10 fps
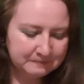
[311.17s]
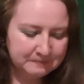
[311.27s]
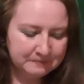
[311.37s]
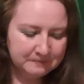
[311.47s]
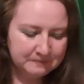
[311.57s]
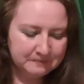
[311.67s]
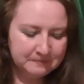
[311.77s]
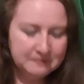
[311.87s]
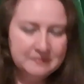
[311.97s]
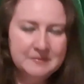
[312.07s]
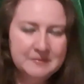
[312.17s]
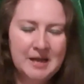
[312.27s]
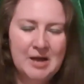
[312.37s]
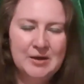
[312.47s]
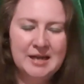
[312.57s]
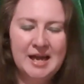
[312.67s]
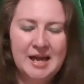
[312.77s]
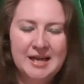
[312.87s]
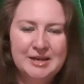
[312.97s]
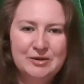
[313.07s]
How can I create an
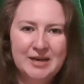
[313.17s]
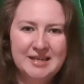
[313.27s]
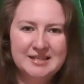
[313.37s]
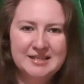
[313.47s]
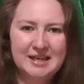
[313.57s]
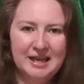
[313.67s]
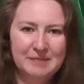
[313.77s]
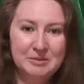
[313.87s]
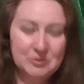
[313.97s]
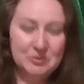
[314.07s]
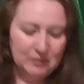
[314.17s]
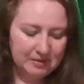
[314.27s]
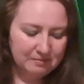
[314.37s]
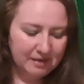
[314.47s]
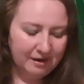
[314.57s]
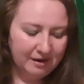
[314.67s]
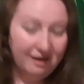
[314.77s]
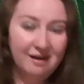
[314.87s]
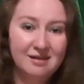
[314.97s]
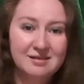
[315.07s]
alignment with my heart and
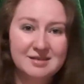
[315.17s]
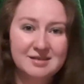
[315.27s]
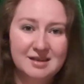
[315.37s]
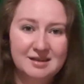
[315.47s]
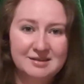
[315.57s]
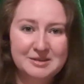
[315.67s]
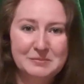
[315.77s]
myself?